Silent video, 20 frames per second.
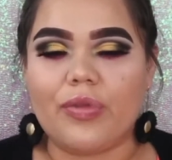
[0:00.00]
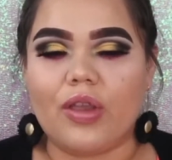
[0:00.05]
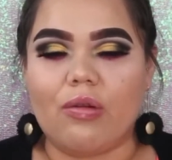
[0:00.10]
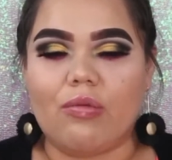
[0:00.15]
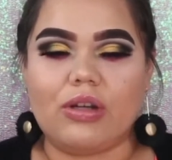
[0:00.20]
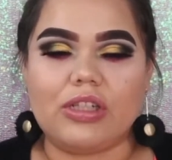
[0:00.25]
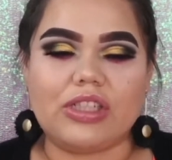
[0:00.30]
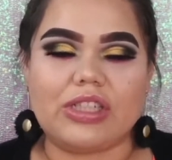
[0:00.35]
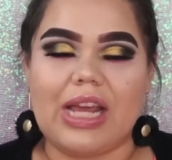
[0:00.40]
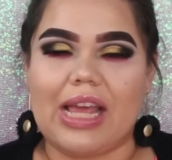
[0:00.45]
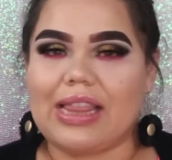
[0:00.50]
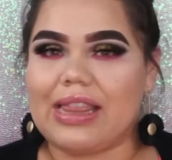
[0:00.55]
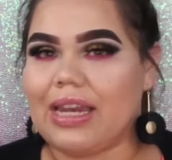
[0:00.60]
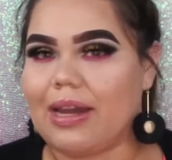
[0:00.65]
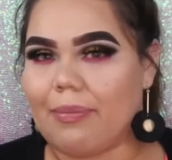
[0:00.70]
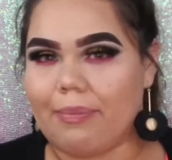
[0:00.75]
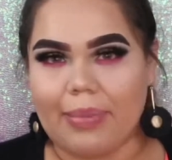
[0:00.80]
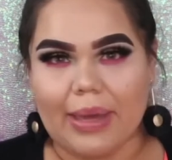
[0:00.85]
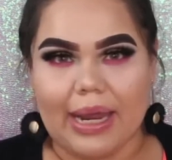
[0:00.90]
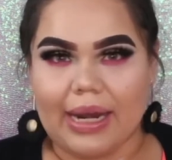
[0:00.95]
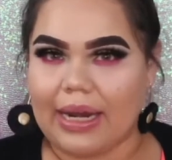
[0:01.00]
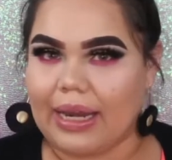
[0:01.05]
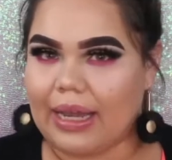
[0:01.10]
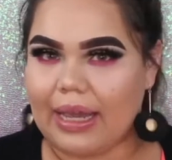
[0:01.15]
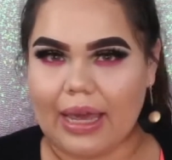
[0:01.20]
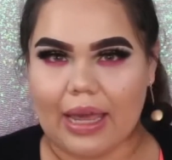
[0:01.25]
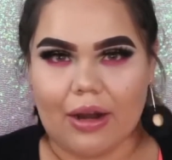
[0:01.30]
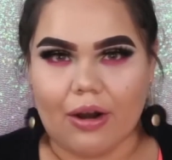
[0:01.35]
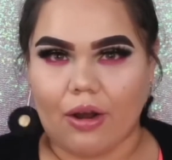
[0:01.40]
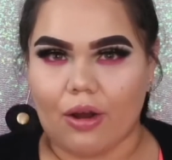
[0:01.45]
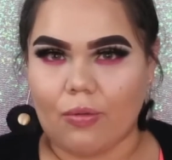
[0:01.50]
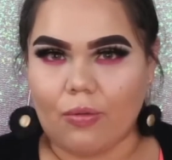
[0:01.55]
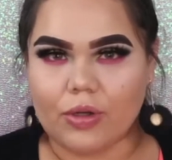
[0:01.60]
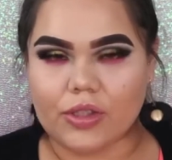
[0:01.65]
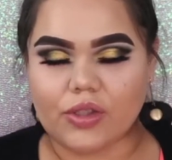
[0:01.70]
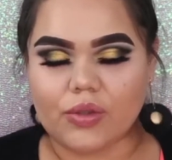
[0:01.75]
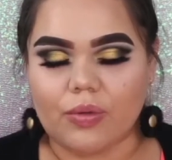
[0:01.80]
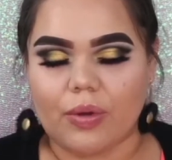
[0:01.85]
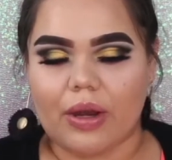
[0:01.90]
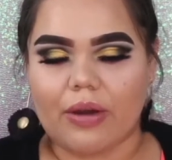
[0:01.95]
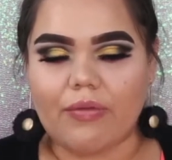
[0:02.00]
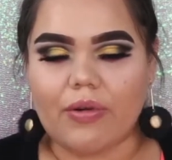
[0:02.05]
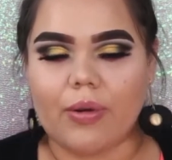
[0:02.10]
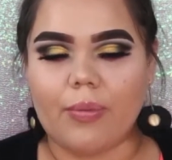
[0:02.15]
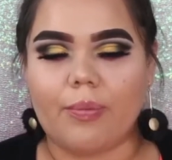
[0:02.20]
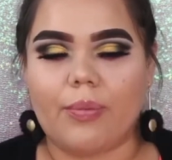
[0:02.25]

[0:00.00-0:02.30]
which I didn't panic at all whatsoever.